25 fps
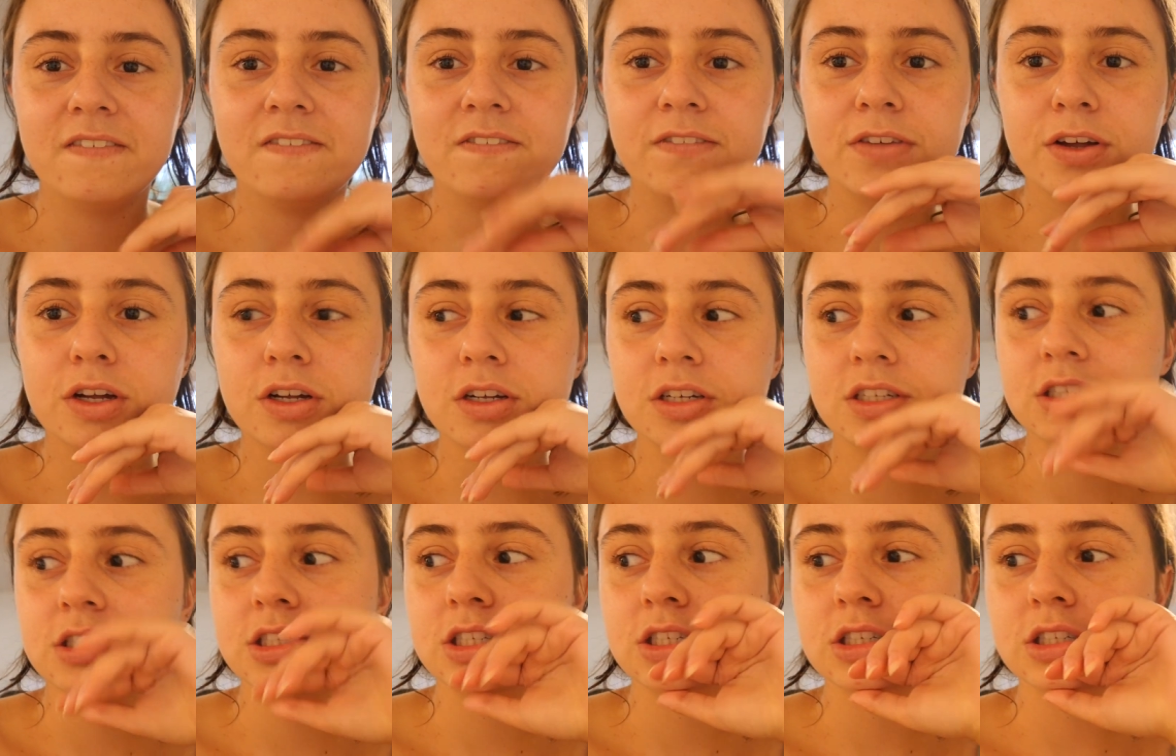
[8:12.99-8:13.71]

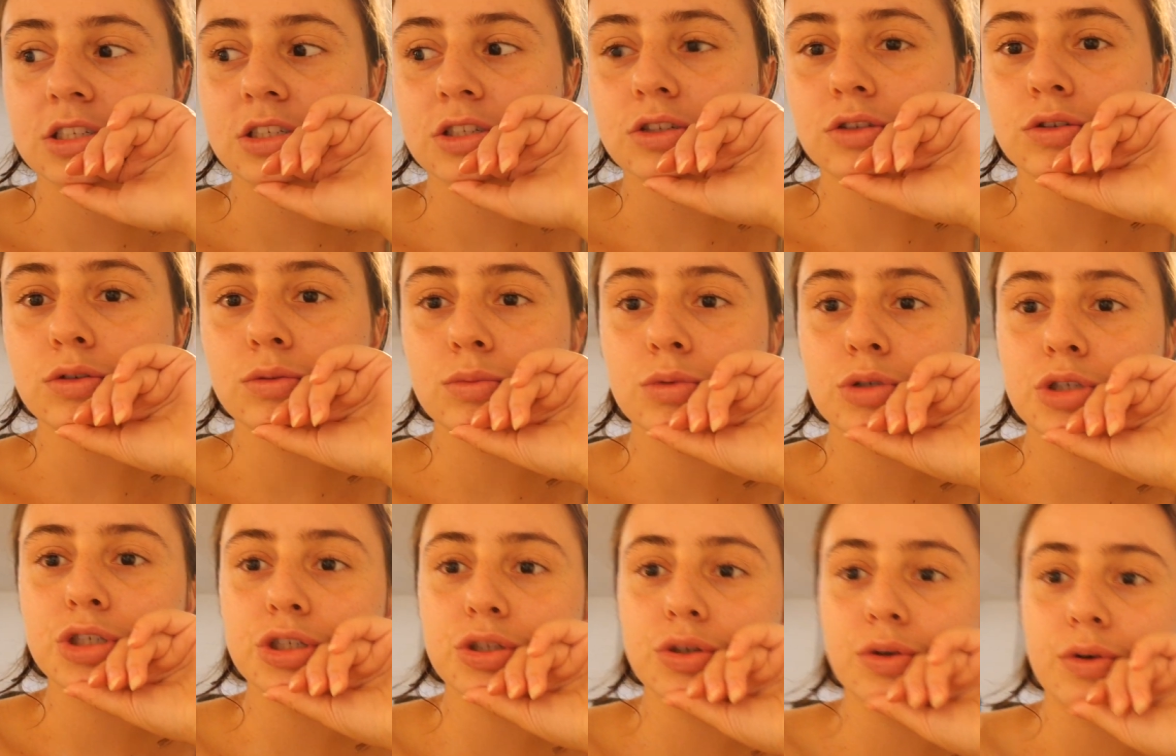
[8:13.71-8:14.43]
first Zoom
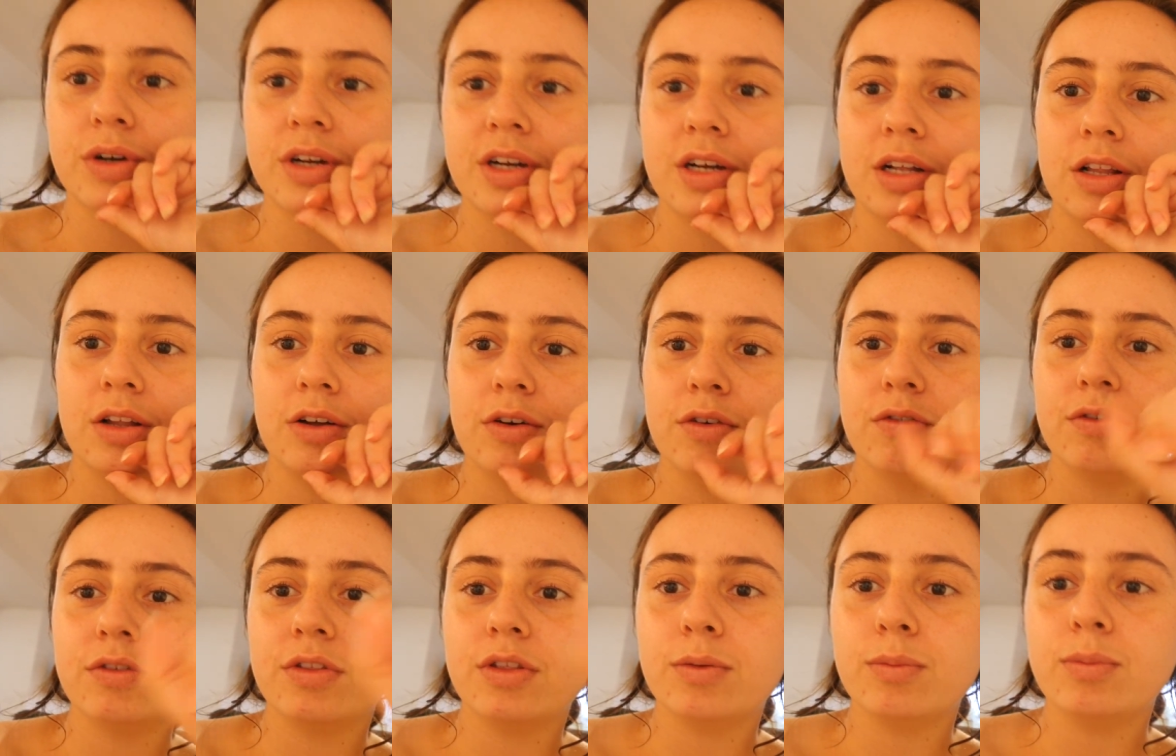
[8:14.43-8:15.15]
tutorial
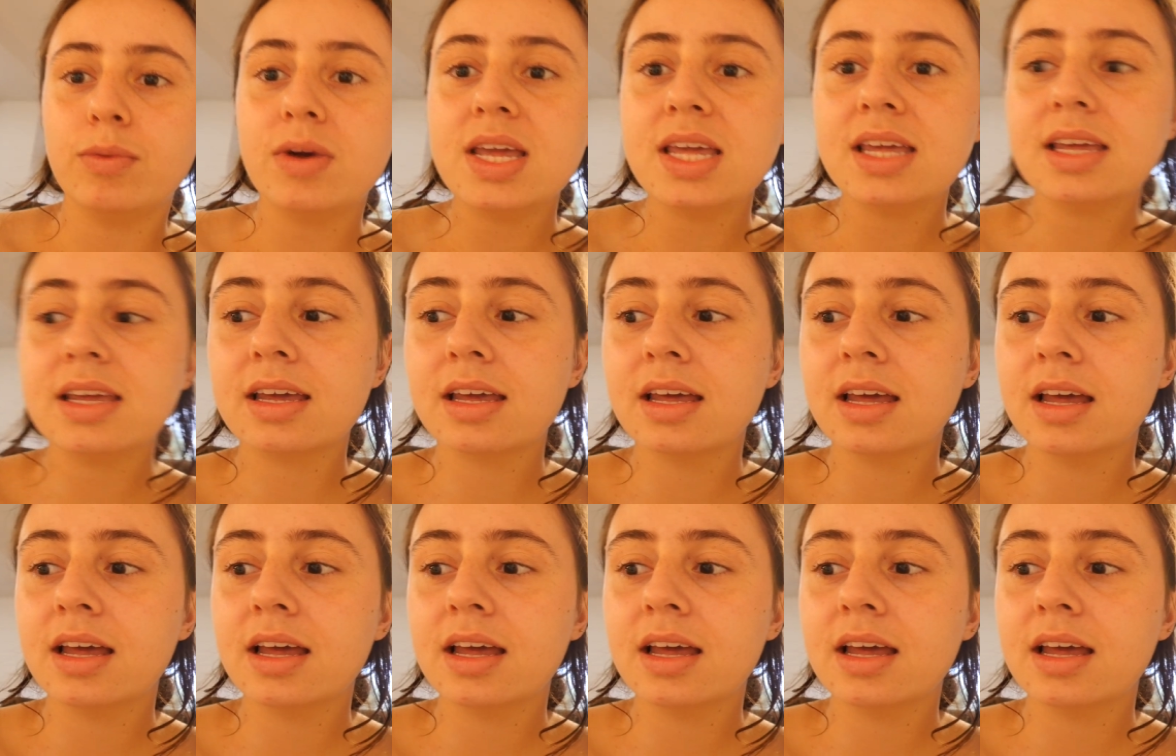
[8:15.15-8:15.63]
of the week.